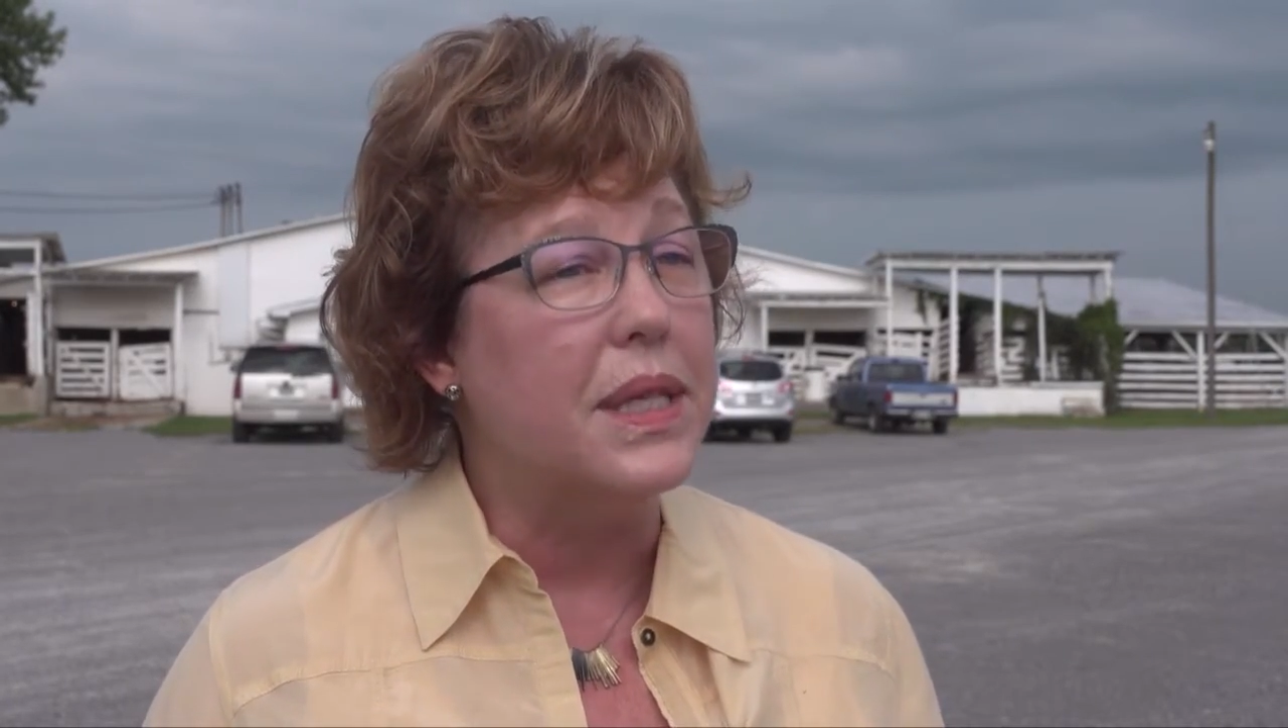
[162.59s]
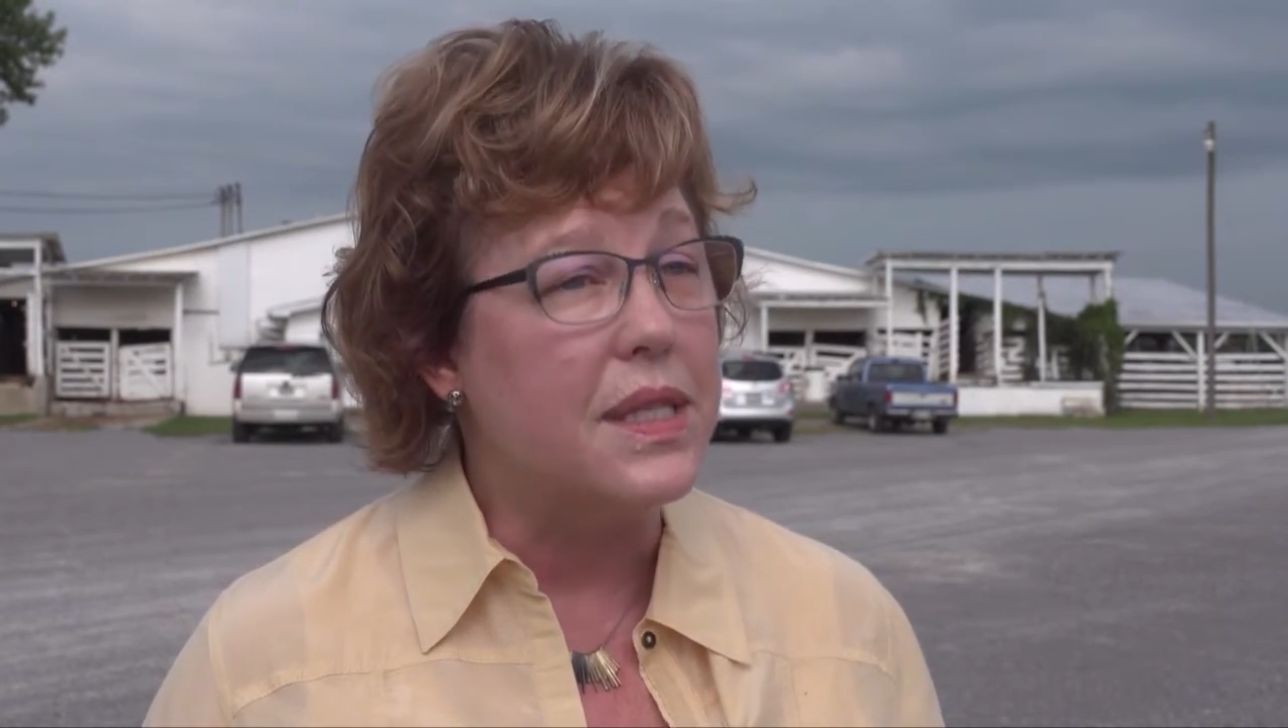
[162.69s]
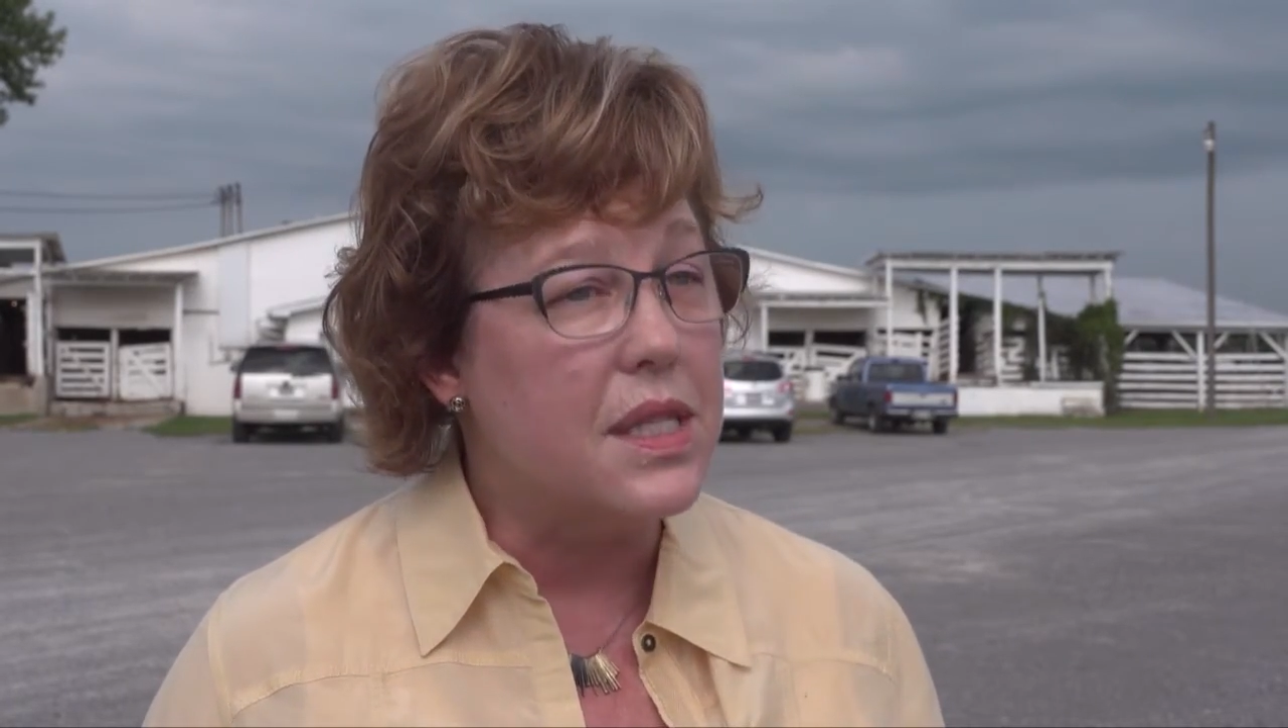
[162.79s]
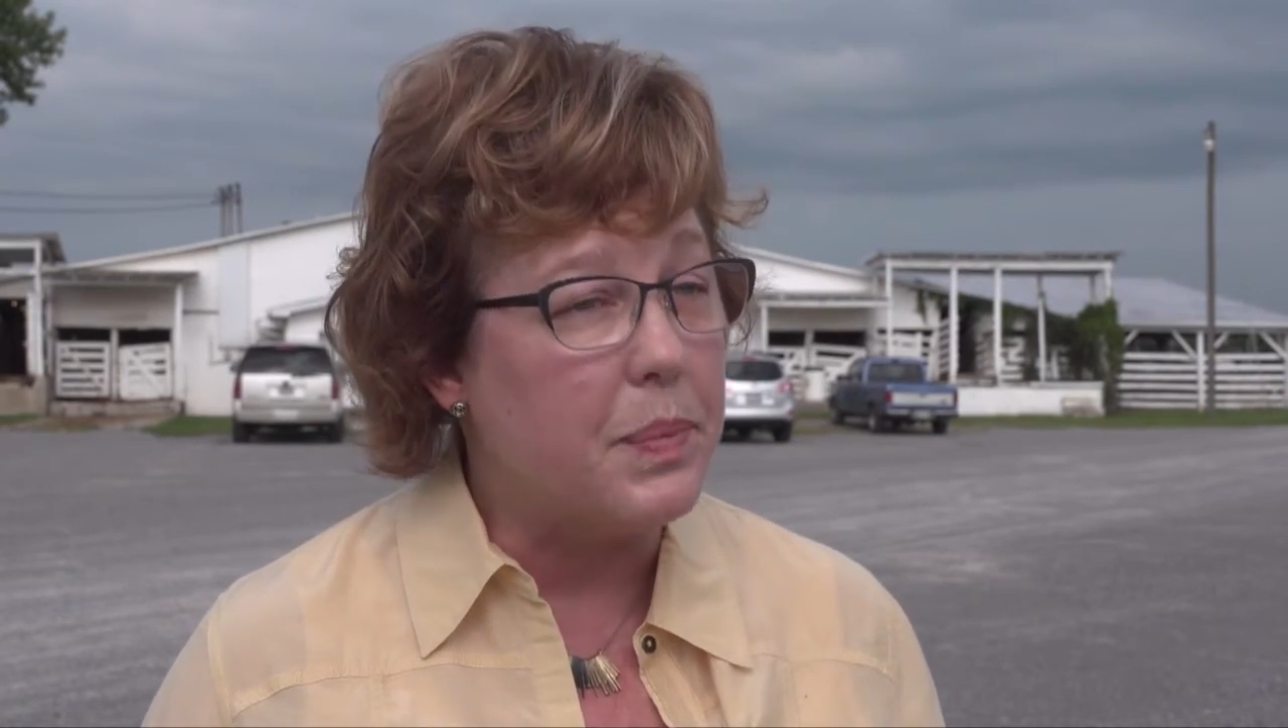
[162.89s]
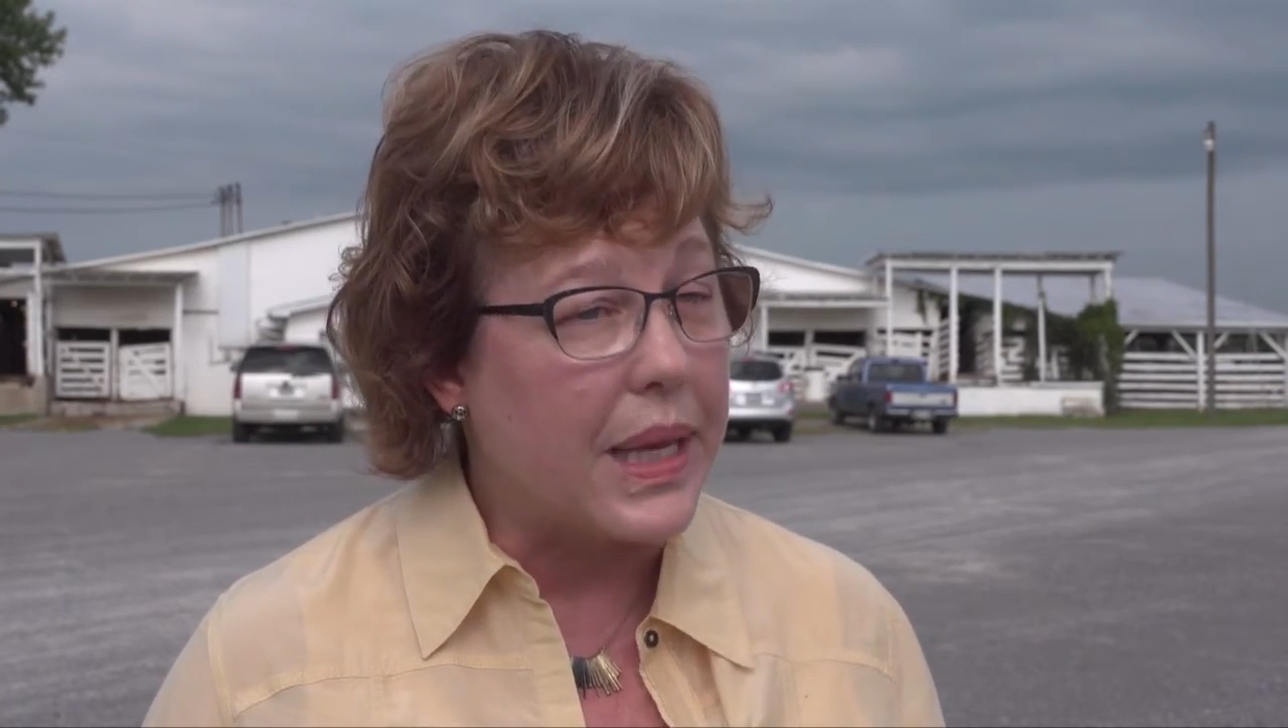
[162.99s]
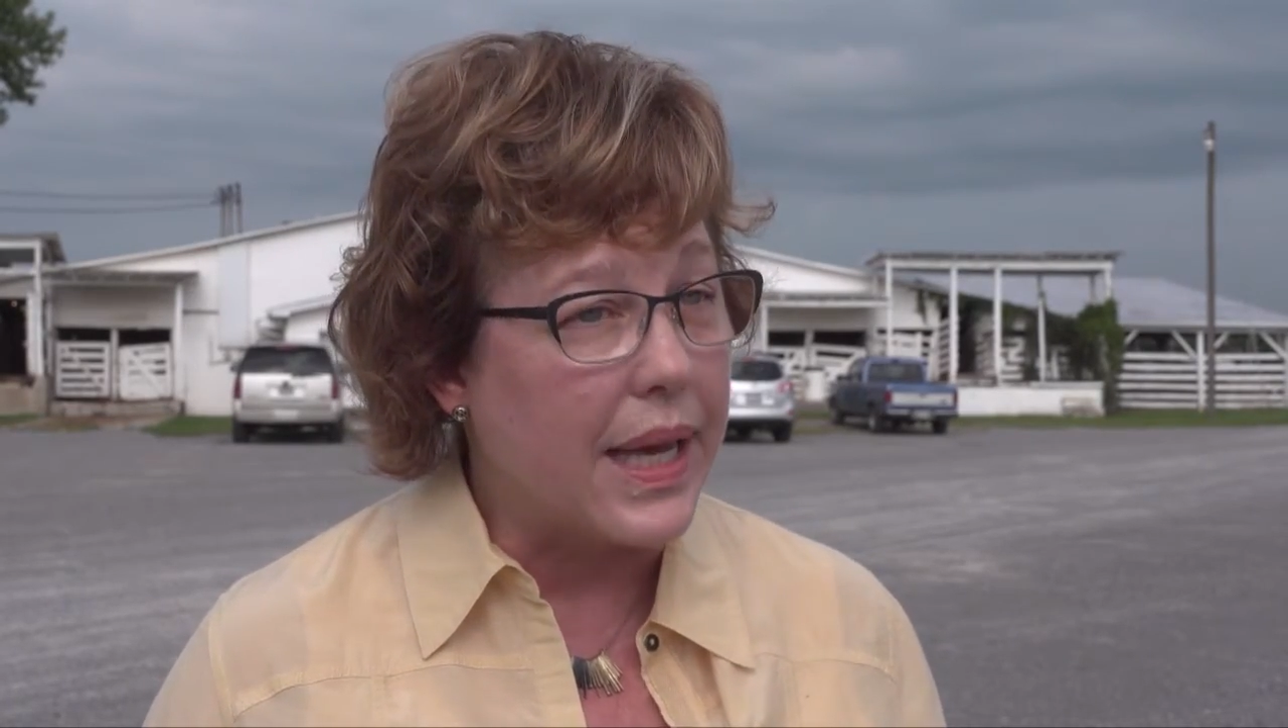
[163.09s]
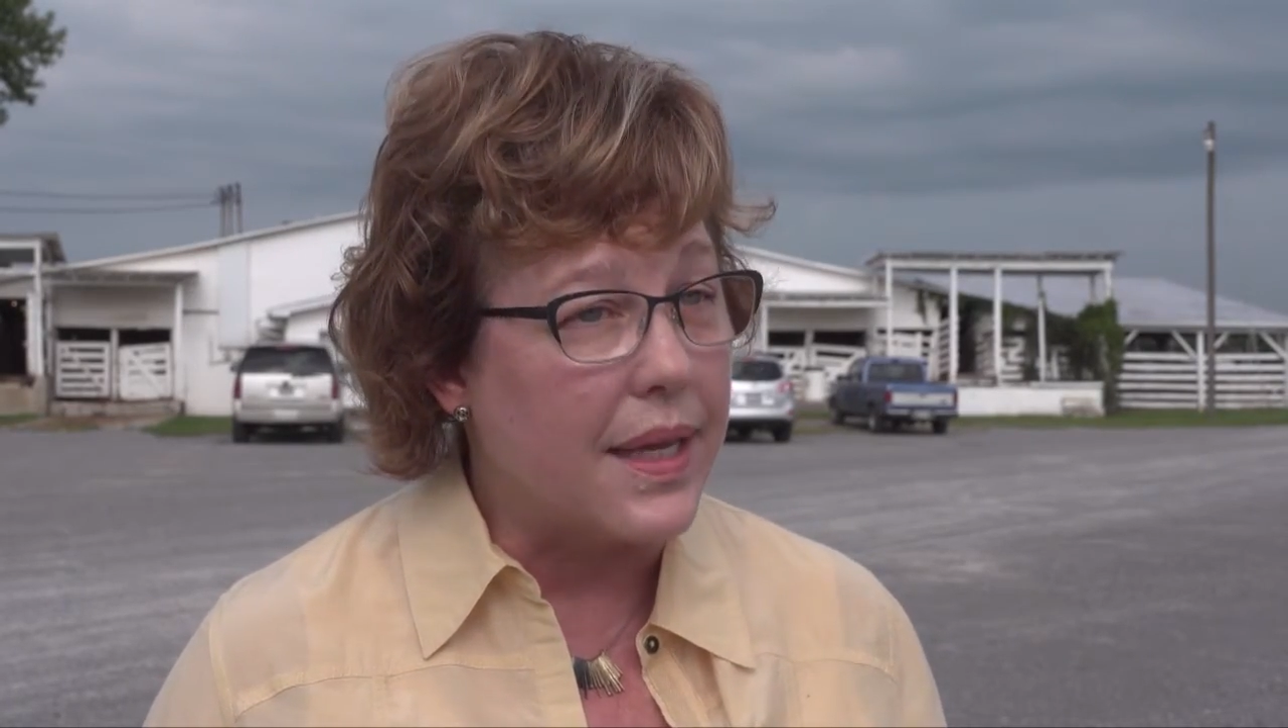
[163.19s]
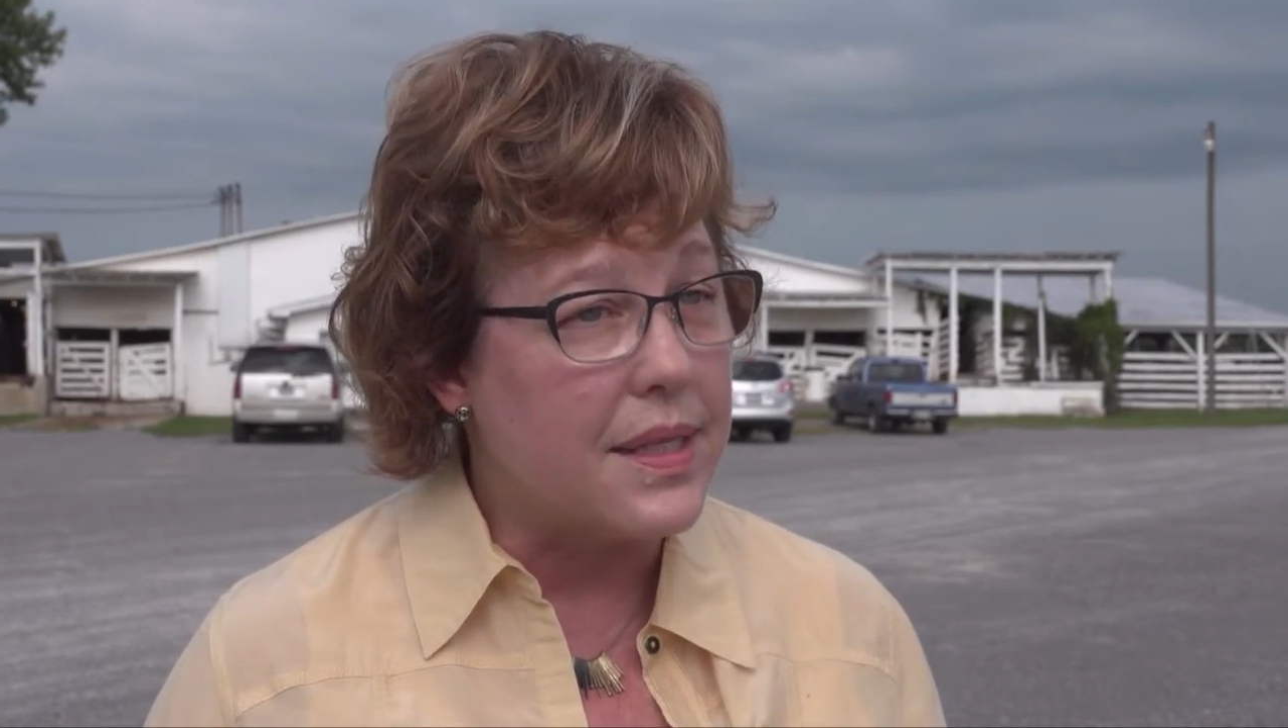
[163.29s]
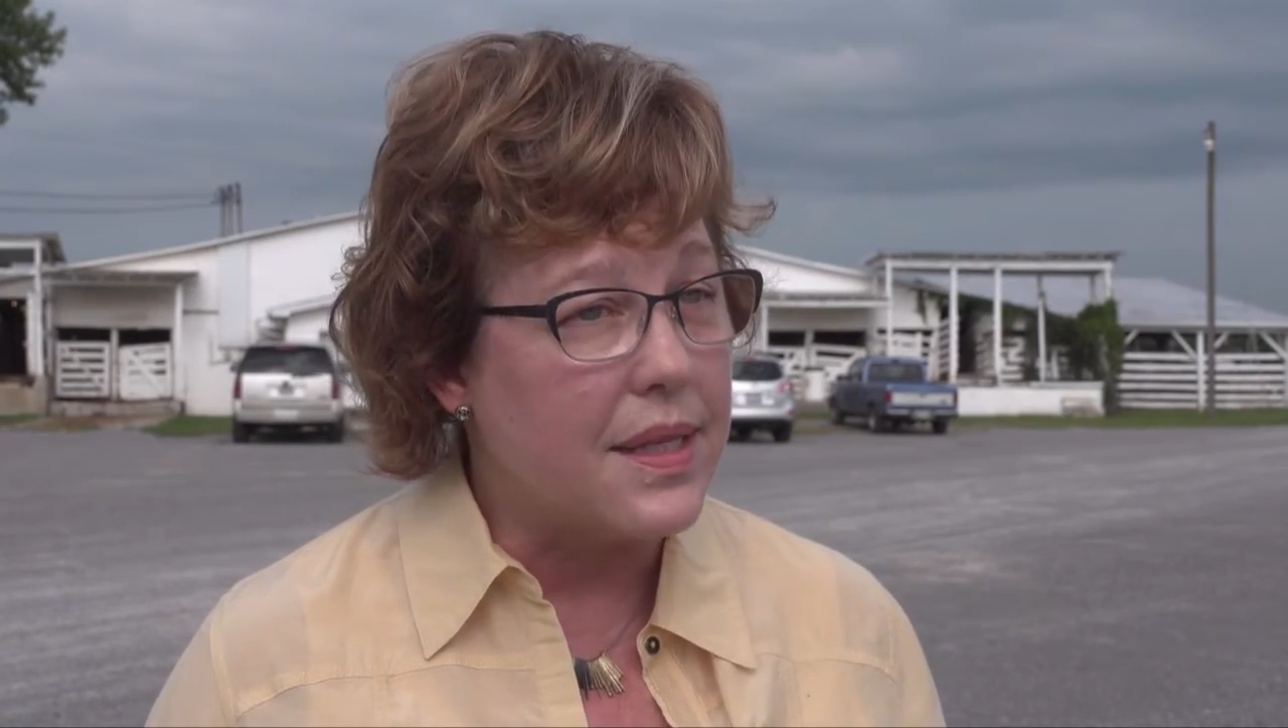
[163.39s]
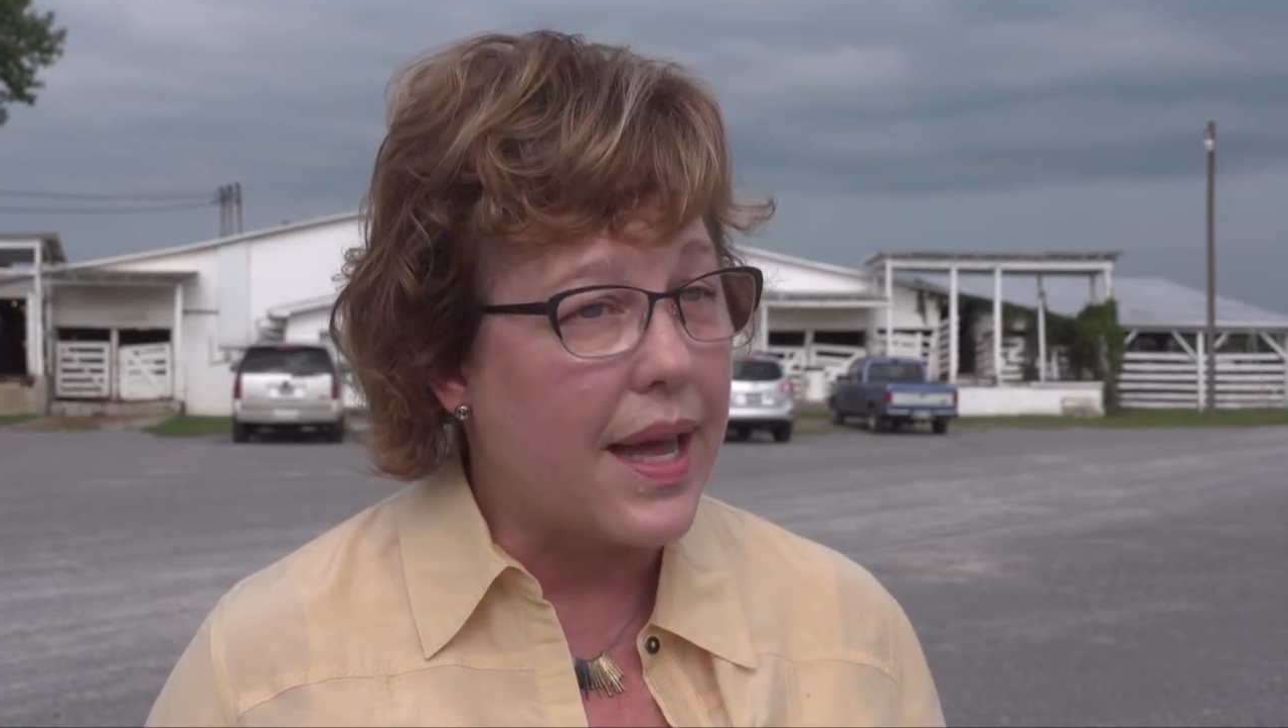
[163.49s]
been spent,